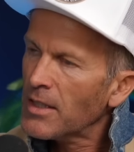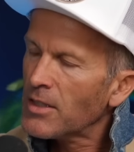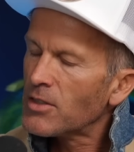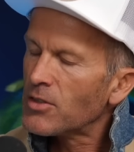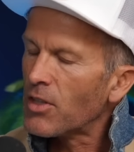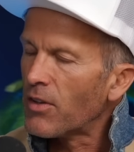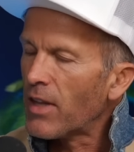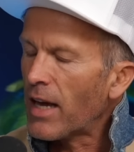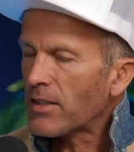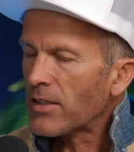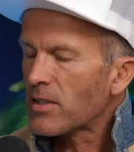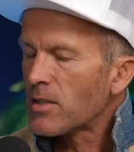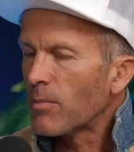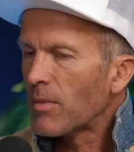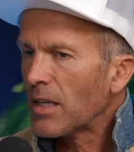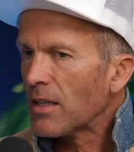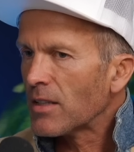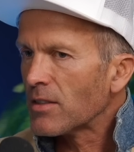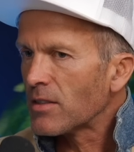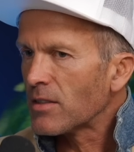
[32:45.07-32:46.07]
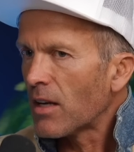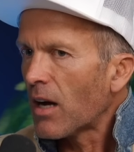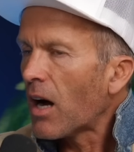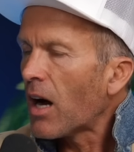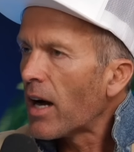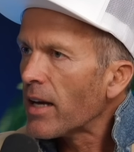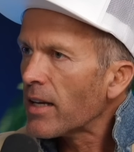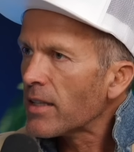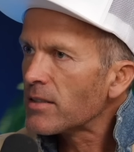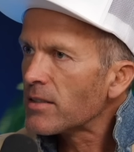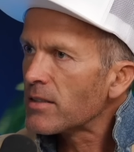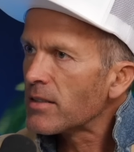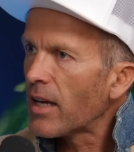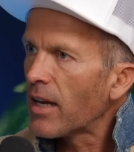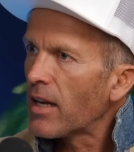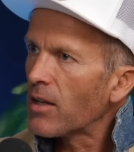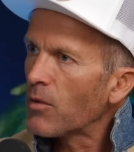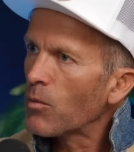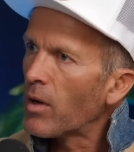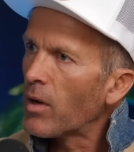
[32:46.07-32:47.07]
So that to me is the highest
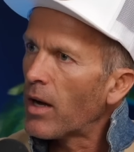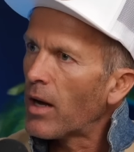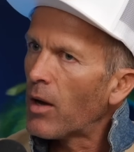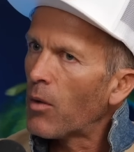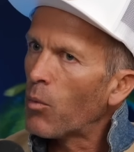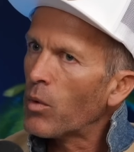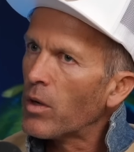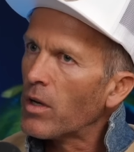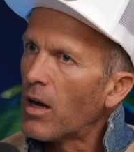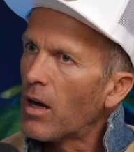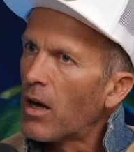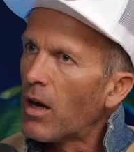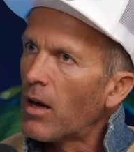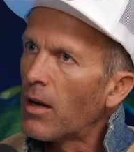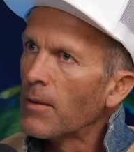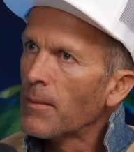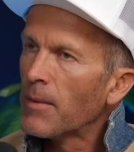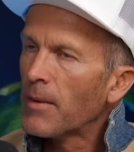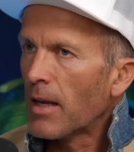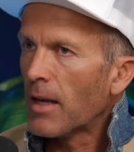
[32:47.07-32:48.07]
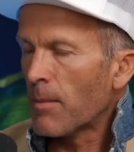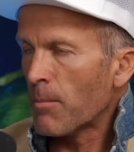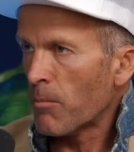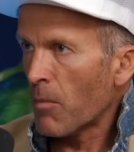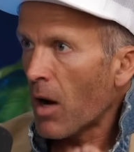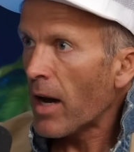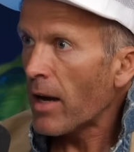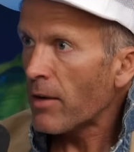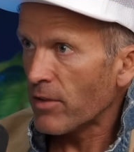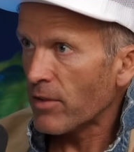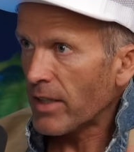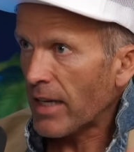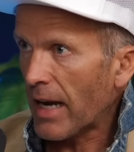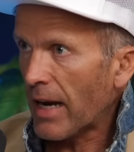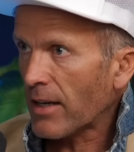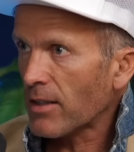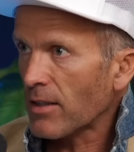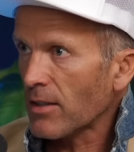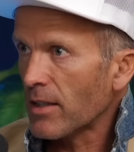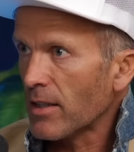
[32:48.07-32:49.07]
state where we are, in my
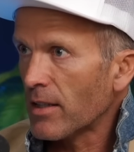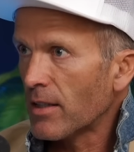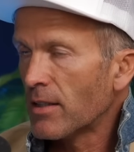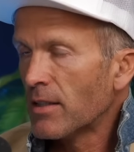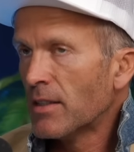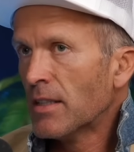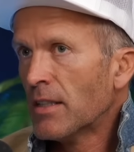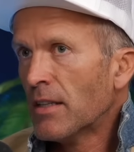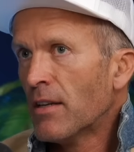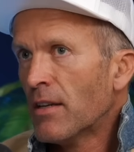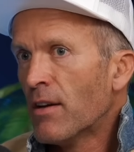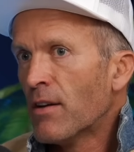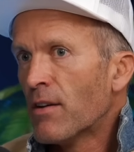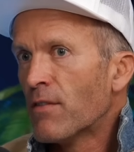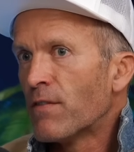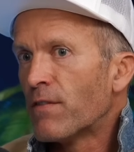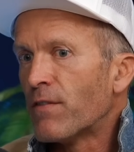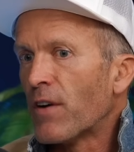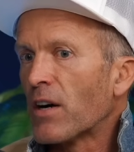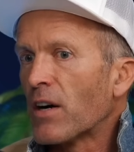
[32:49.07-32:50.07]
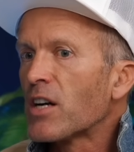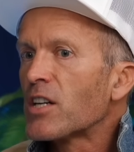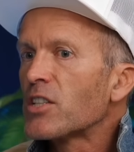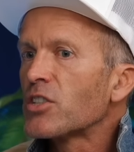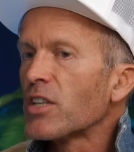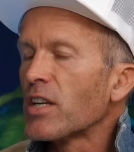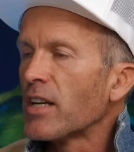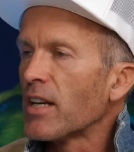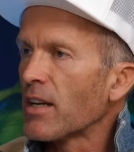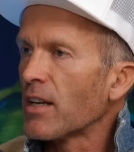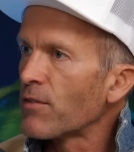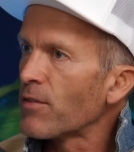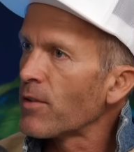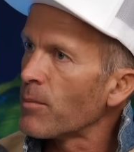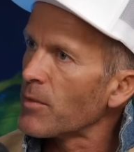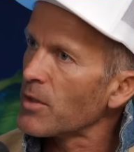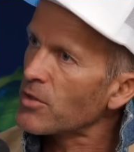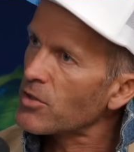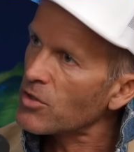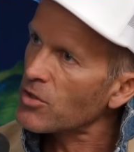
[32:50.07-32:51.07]
vernacular, functioning
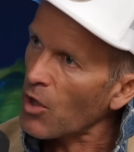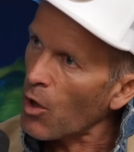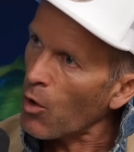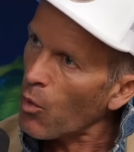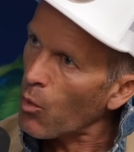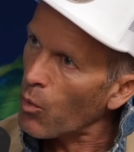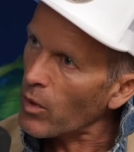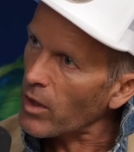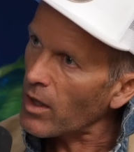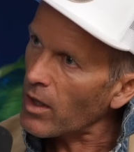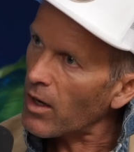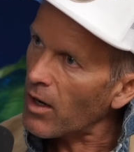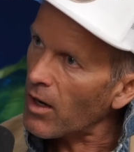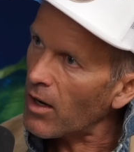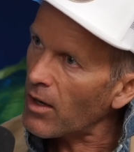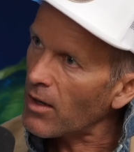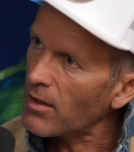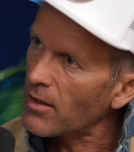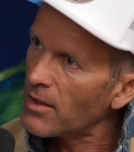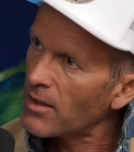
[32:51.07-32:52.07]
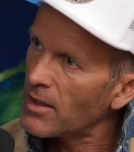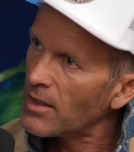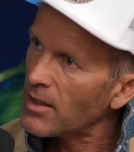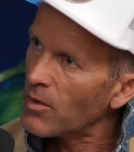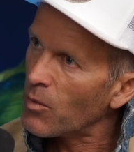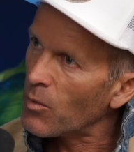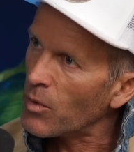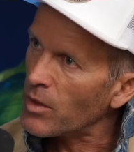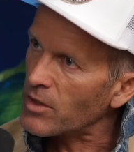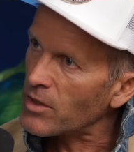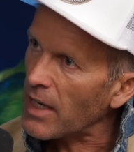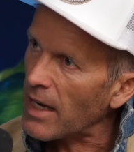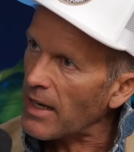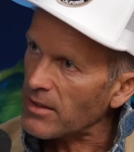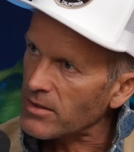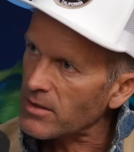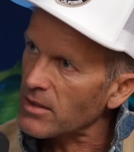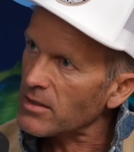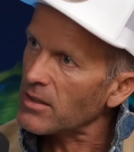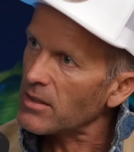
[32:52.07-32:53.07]
from the soul we are mm. which
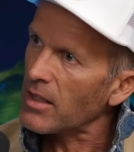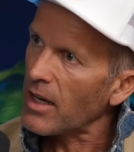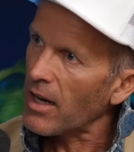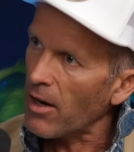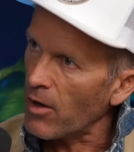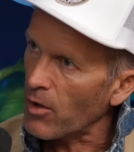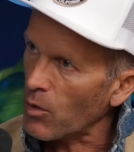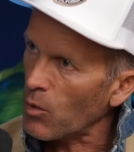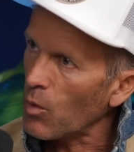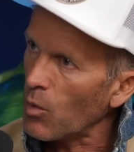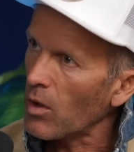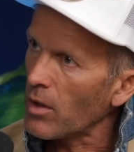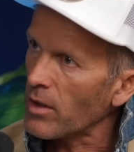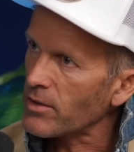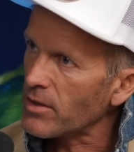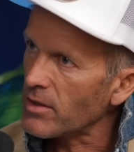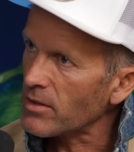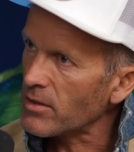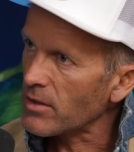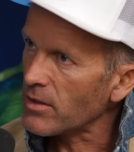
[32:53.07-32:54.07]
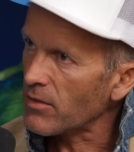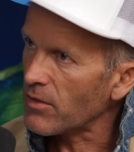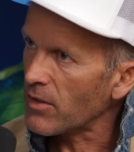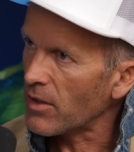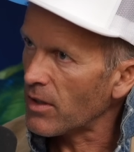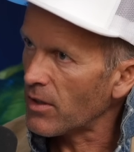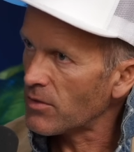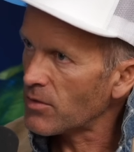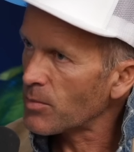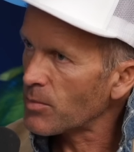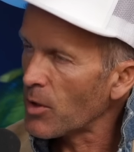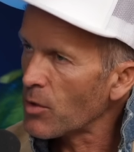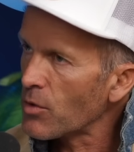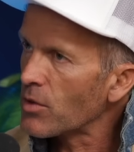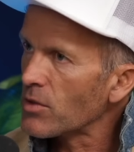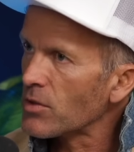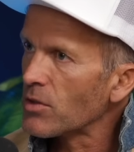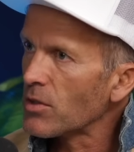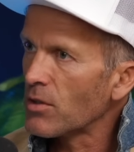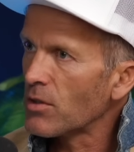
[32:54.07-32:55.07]
has these inherent qualities of uh, I've
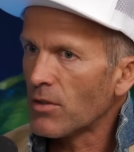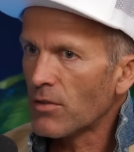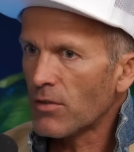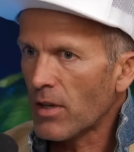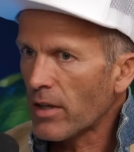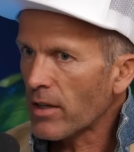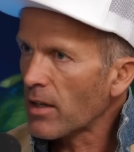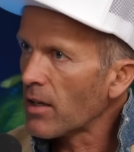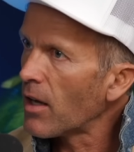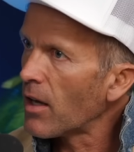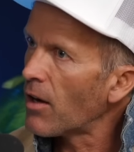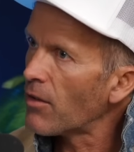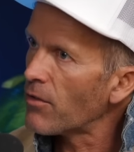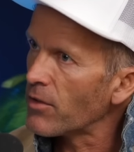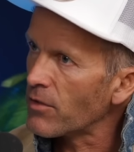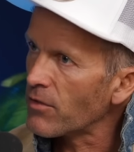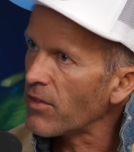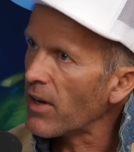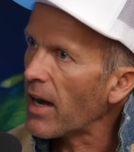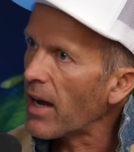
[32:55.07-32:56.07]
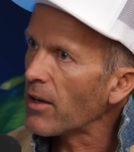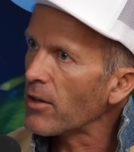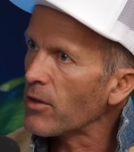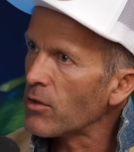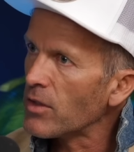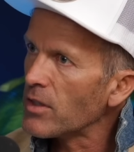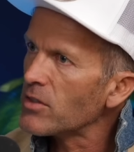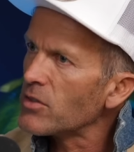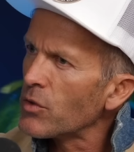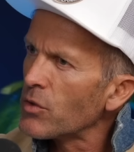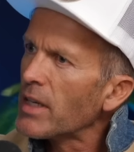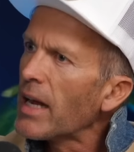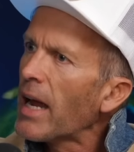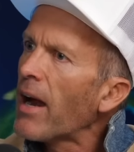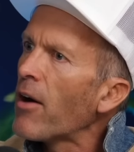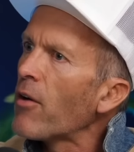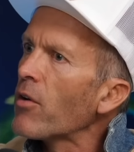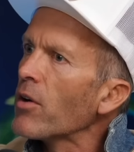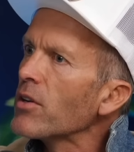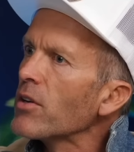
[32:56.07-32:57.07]
spoken to of like love and value. These are
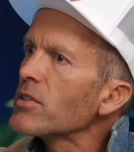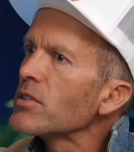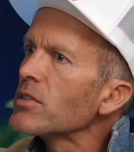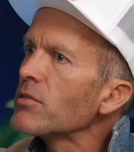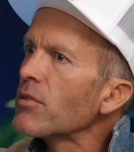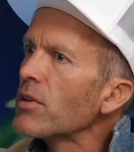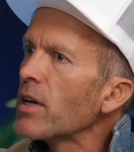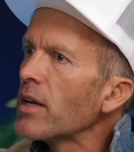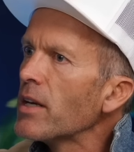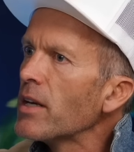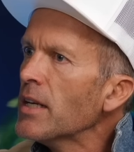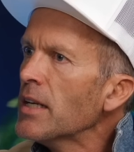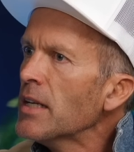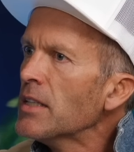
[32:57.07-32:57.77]
inherent, right?